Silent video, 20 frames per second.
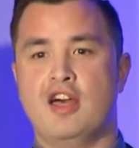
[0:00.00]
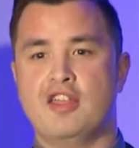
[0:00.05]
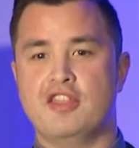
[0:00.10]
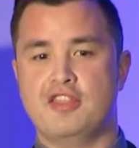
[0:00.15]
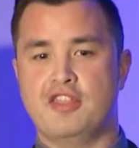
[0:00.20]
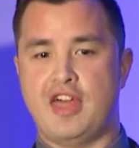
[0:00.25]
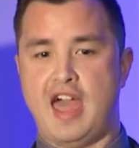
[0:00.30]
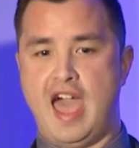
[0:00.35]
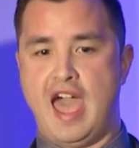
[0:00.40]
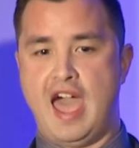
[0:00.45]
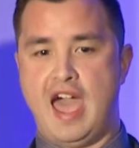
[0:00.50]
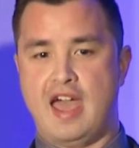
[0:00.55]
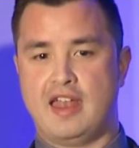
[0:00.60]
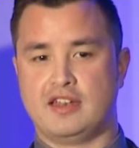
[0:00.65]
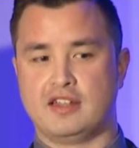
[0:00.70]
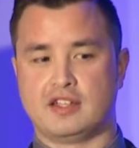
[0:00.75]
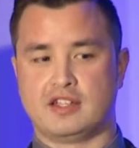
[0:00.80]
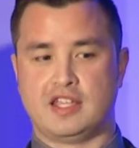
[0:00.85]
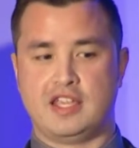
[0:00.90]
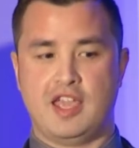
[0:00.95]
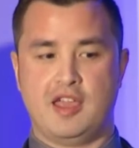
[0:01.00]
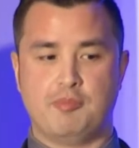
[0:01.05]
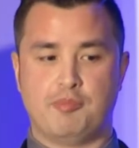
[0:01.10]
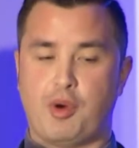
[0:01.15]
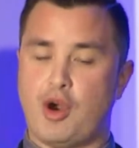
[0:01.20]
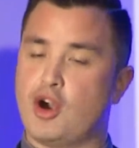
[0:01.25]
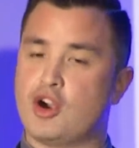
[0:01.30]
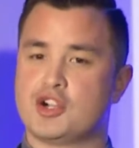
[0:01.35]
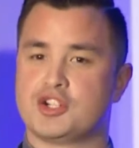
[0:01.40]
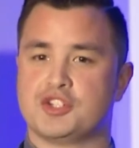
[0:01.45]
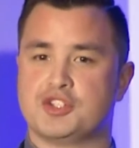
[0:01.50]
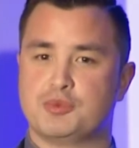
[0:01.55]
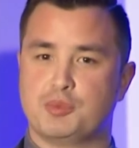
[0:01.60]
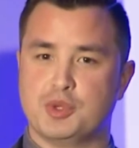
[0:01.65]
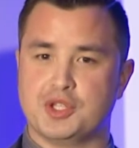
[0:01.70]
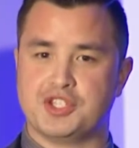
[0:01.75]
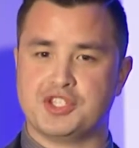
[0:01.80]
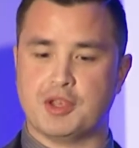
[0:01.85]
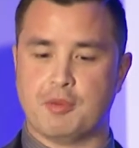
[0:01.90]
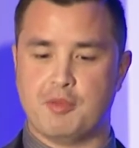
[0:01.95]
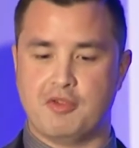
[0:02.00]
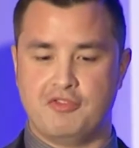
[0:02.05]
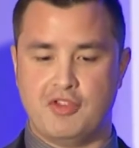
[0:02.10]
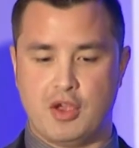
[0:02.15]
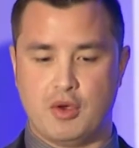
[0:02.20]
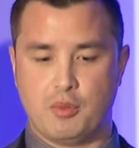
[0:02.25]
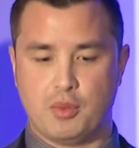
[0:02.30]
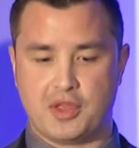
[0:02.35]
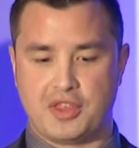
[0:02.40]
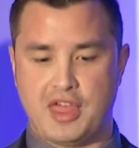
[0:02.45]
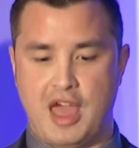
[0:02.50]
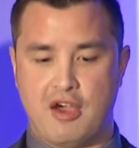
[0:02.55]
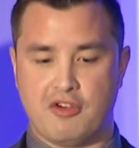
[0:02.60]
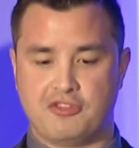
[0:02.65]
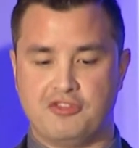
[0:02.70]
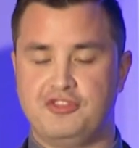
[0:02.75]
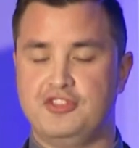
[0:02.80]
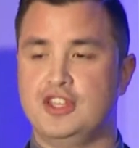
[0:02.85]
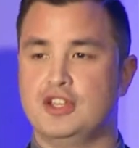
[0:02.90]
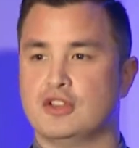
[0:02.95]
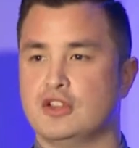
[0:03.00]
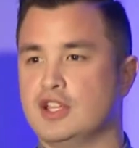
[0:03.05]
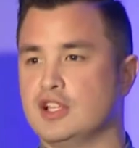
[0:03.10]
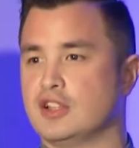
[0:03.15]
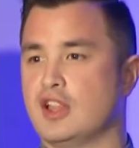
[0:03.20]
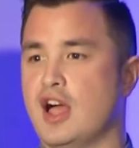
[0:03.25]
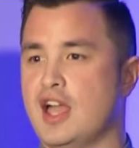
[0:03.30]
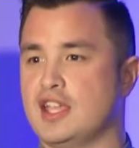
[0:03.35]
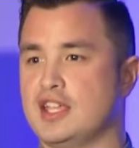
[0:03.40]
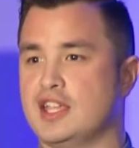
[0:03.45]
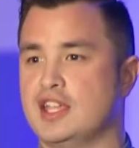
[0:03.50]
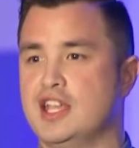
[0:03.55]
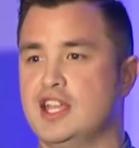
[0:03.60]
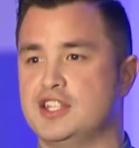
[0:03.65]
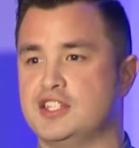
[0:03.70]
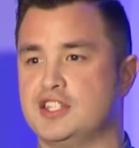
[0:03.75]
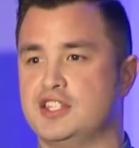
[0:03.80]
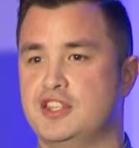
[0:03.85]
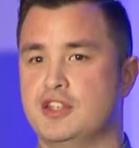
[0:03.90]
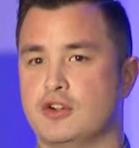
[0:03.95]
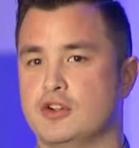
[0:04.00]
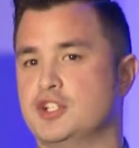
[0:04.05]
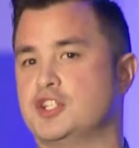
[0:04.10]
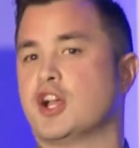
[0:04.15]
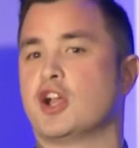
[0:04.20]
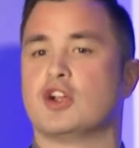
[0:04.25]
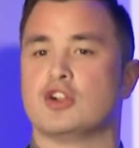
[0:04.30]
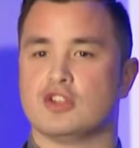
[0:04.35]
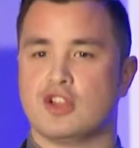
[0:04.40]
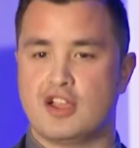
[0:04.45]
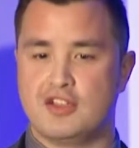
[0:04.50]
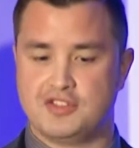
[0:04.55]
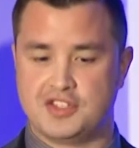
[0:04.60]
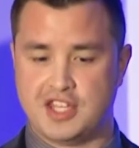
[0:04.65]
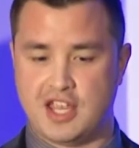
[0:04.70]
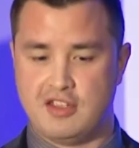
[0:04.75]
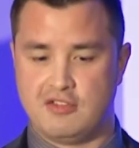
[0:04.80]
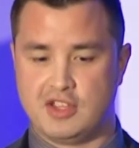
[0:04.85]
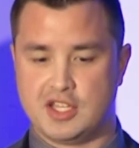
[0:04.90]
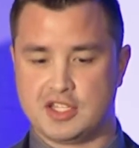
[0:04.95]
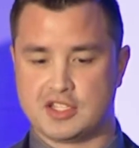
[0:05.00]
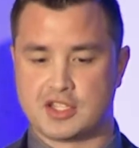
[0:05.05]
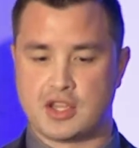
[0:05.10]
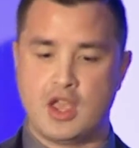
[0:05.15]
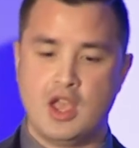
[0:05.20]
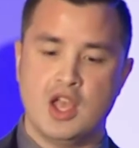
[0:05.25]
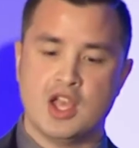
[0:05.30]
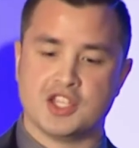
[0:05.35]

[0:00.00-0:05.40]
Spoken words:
that can parse with some of it without feeling like it's their entire life savings.